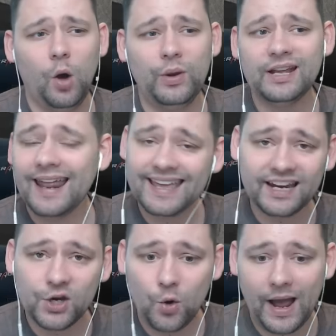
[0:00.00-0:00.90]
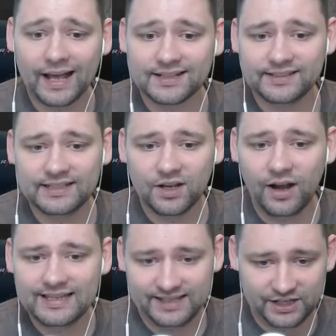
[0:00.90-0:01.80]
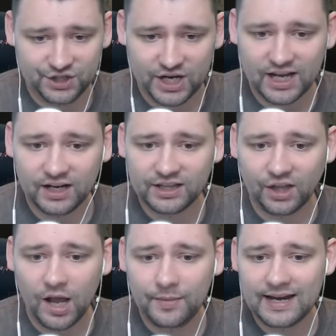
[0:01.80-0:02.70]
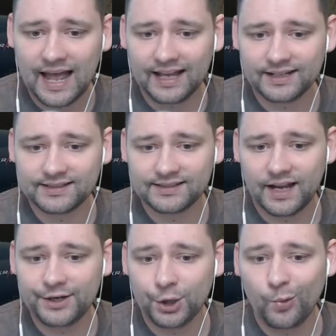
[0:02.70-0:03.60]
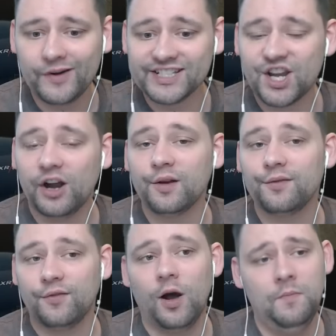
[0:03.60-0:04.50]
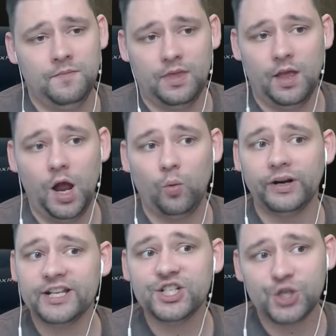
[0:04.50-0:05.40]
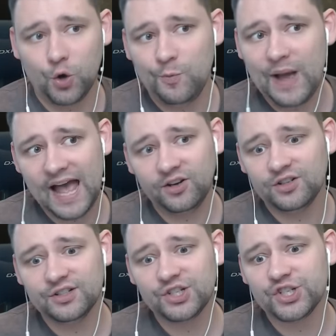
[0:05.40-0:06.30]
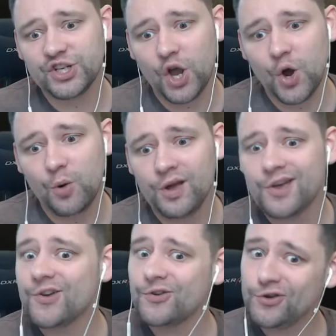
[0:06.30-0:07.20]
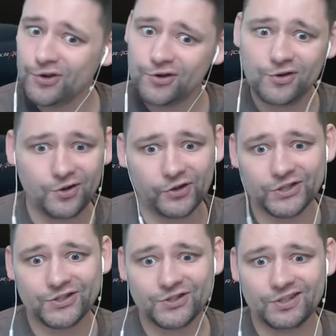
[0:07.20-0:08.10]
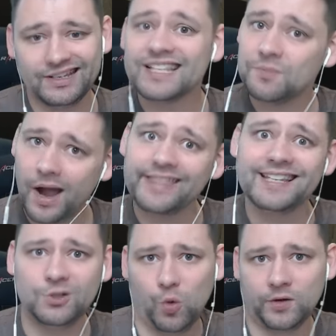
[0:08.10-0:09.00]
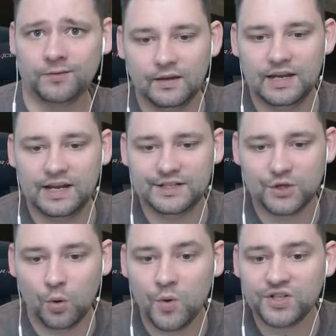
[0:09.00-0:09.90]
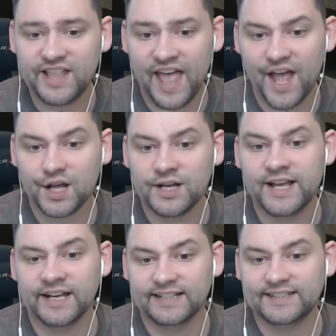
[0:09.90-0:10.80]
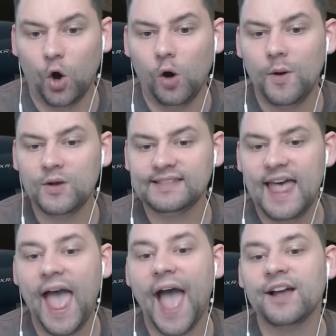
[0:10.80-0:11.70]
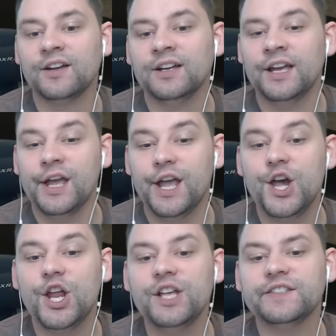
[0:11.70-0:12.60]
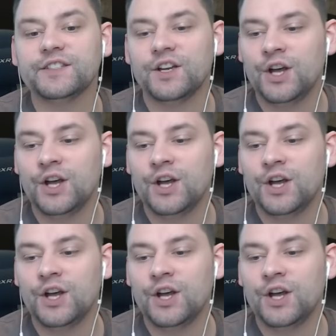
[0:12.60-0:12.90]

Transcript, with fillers: we can then get a new axe. This guy is legit got a diamond axe. I don't know where he's got it from. I want it so bad. So yes, let's mine this one. It's almost there. It's almost there. It is